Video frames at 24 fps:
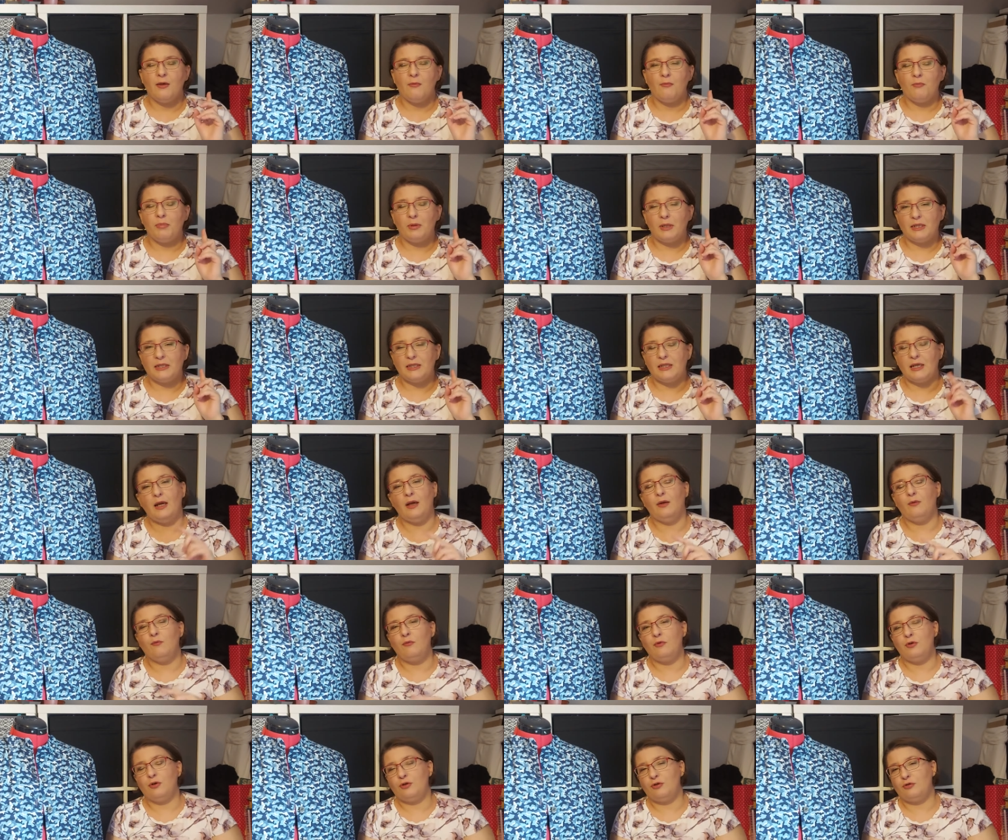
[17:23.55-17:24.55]
but I
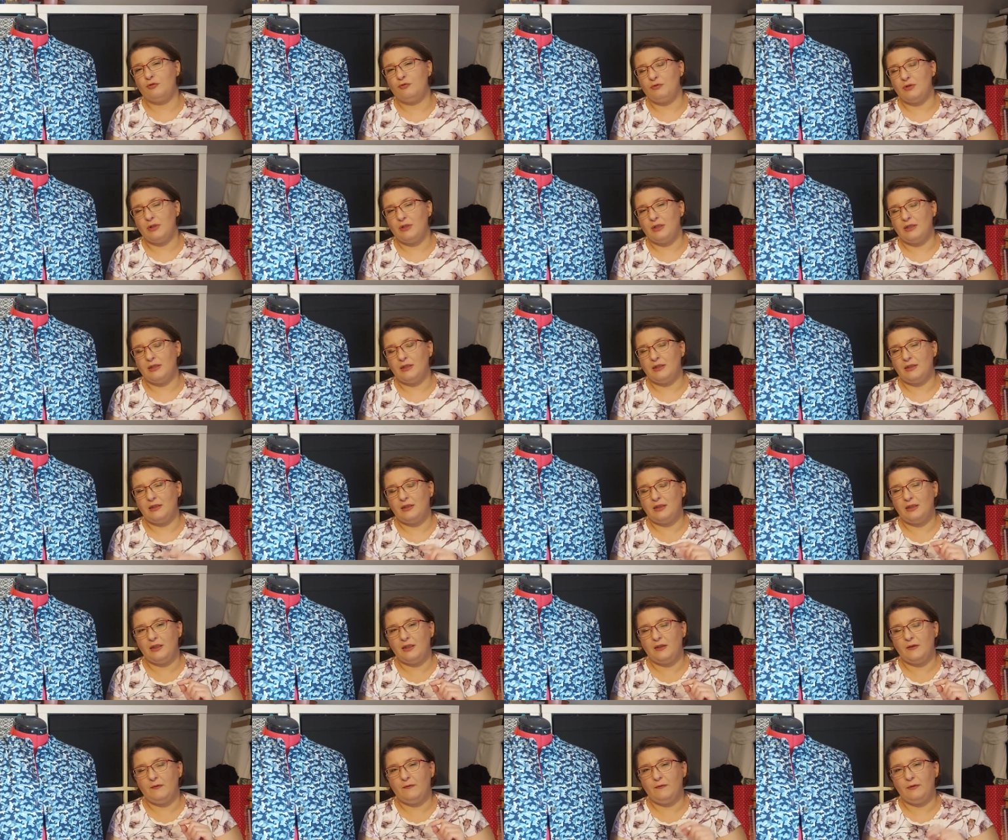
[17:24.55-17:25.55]
watched
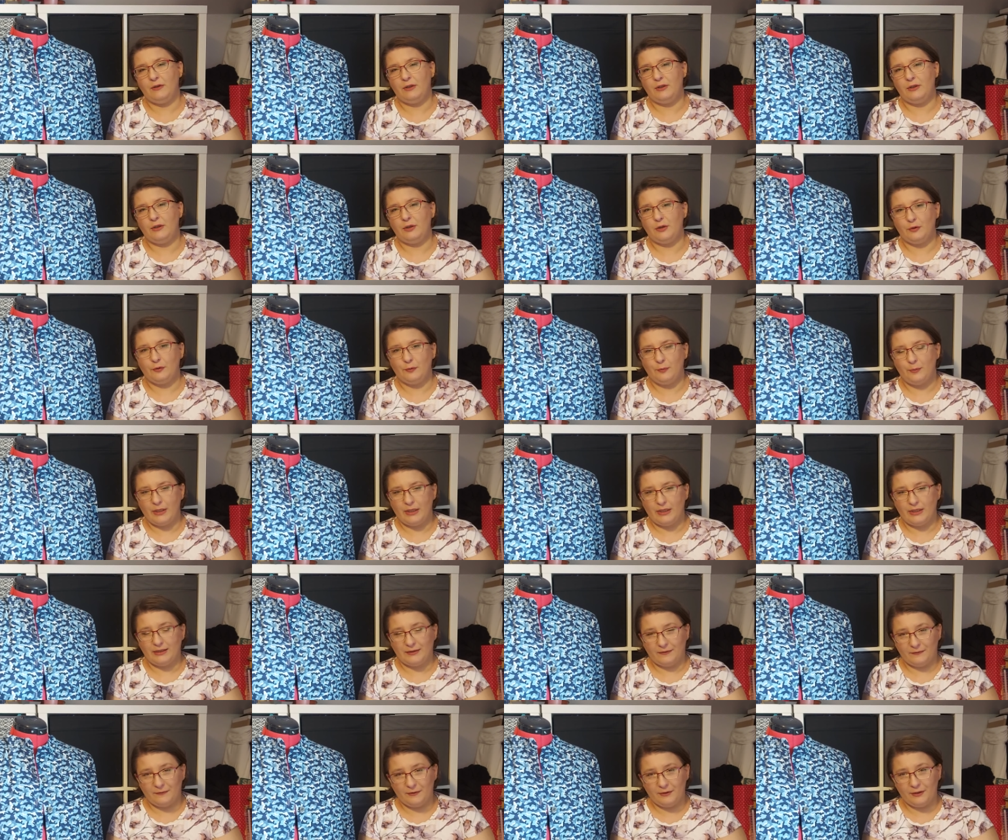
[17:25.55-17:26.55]
recently video by
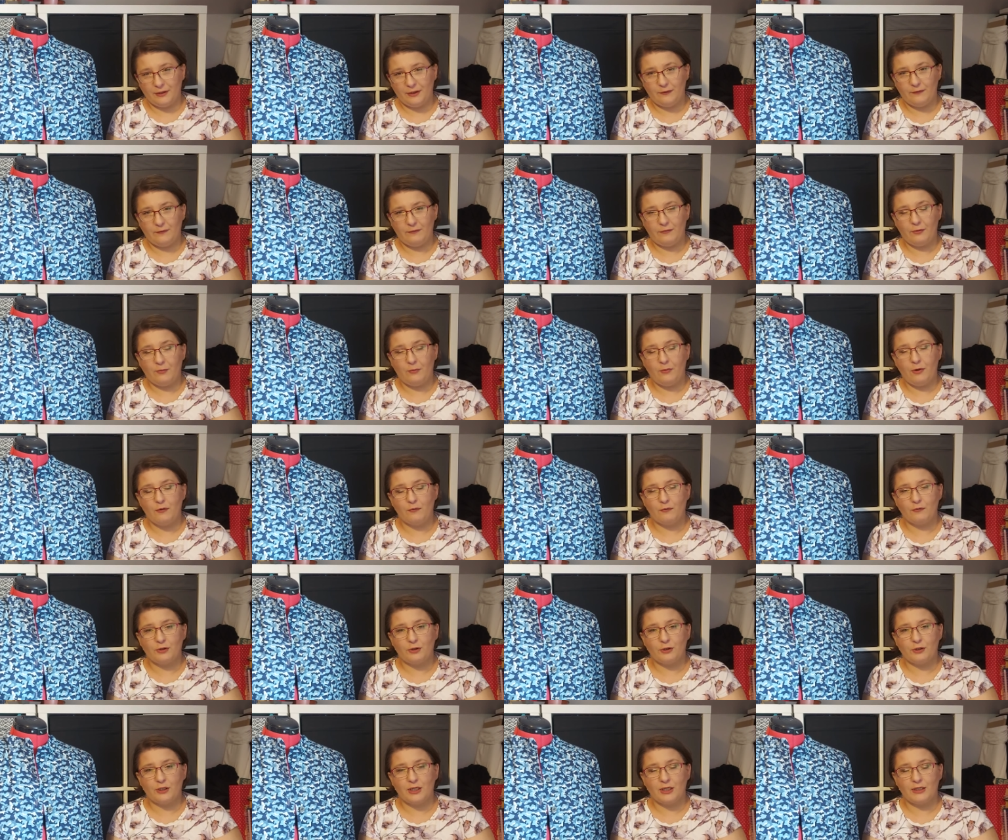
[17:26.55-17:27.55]
Tiffany from
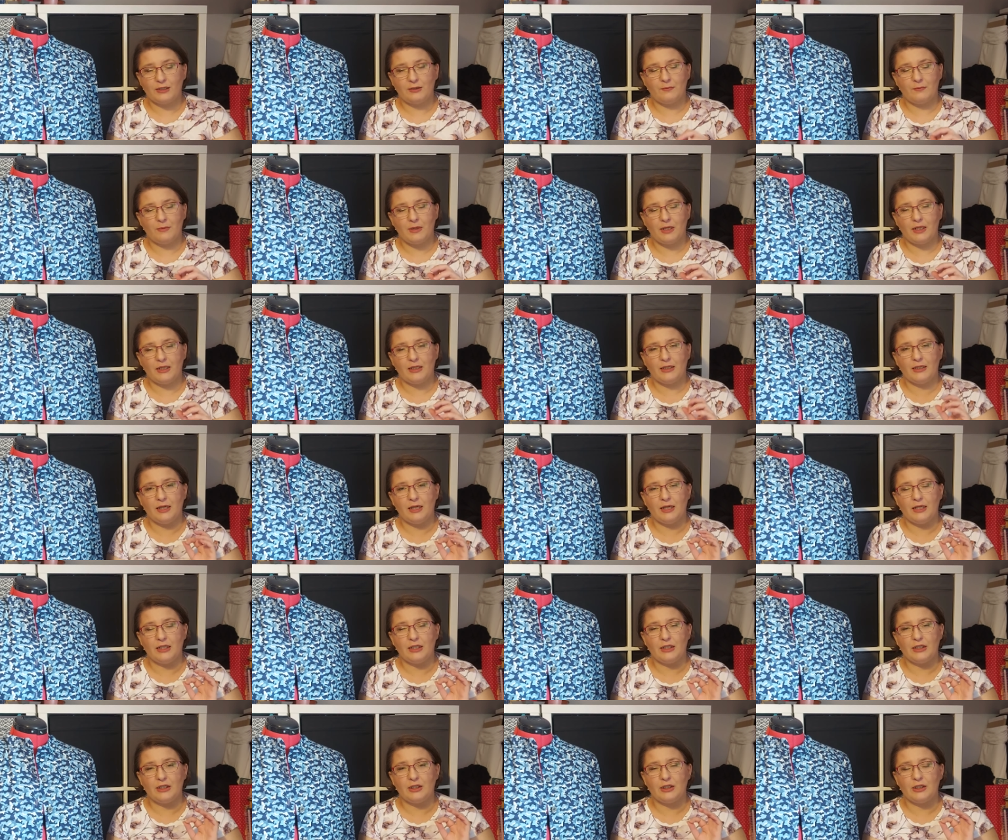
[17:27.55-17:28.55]
Hoosier Handmade
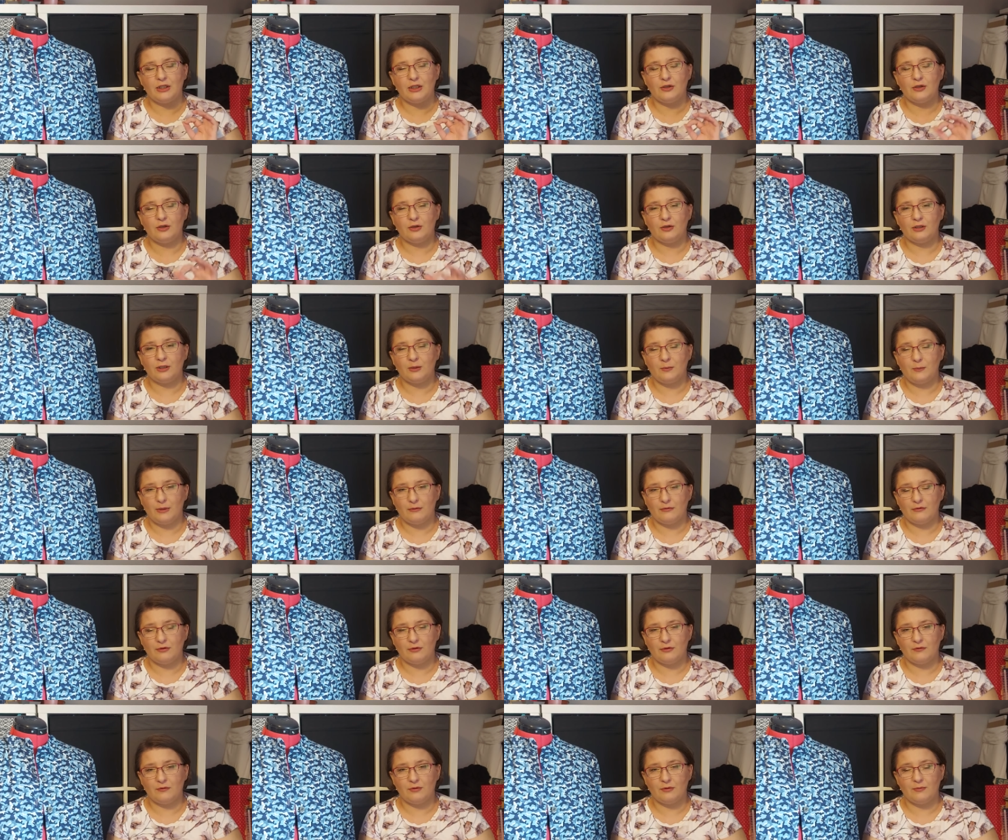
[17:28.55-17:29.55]
and she talked about
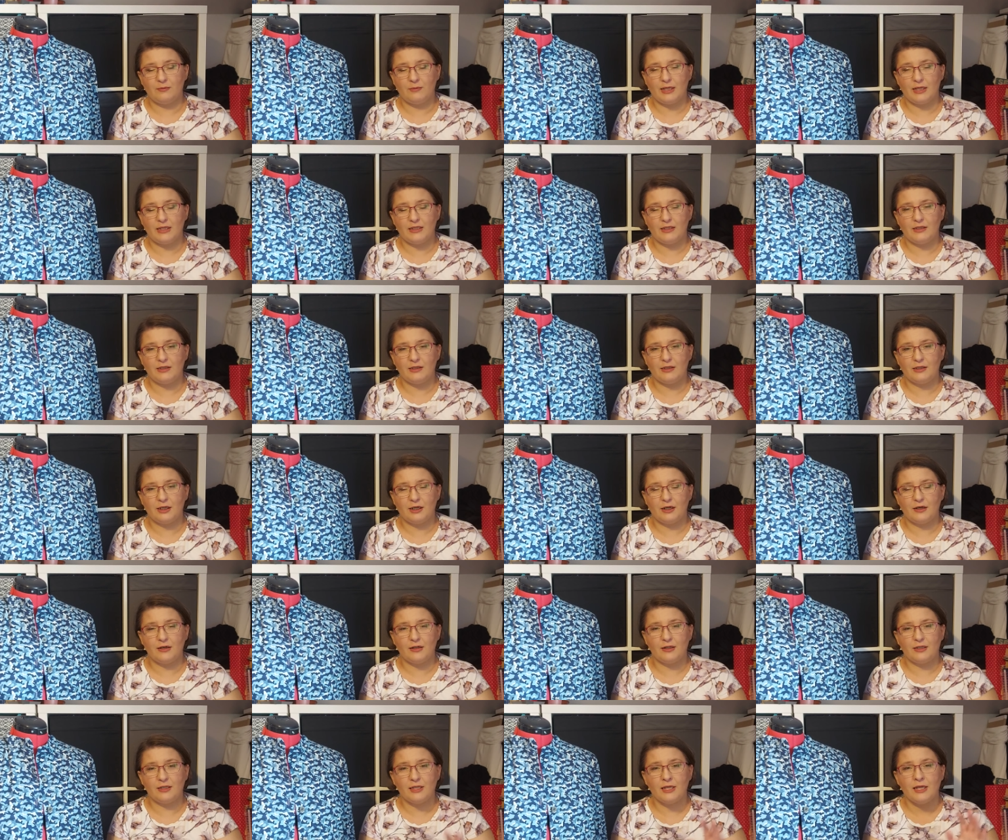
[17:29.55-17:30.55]
those maxi
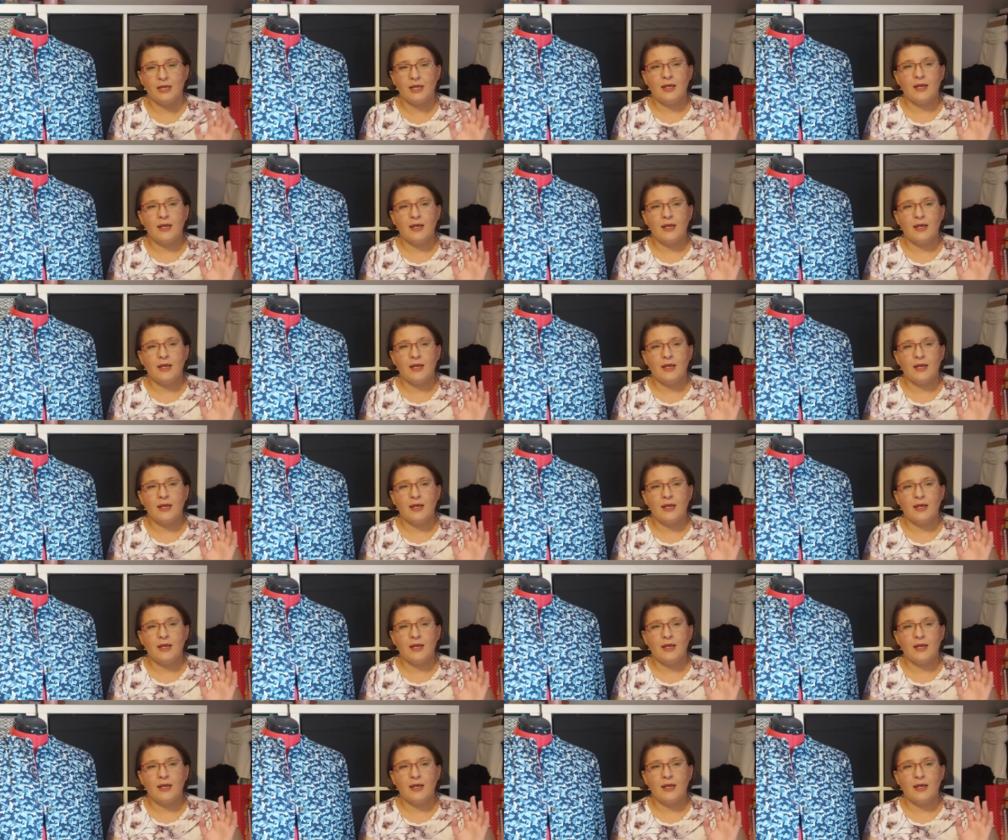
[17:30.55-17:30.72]
skirts